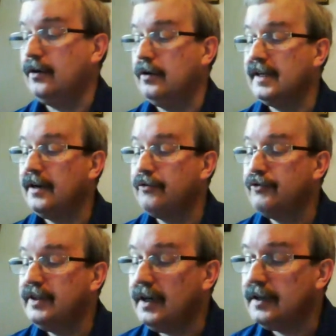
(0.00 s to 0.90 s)
I
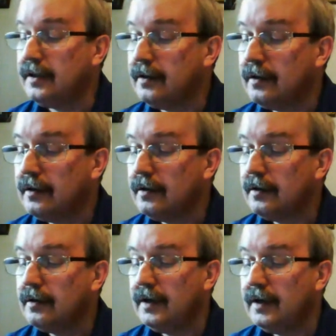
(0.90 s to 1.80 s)
can't read that.
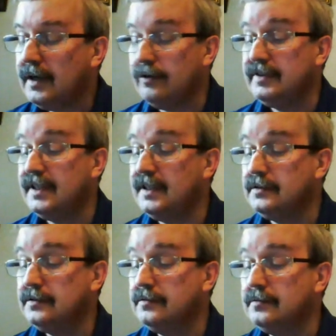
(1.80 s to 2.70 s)
I don't know what it
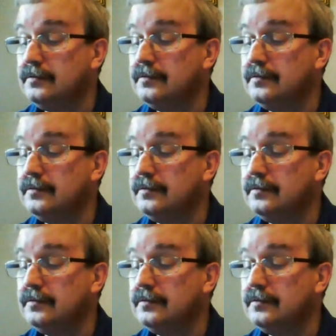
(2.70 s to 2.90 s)
says.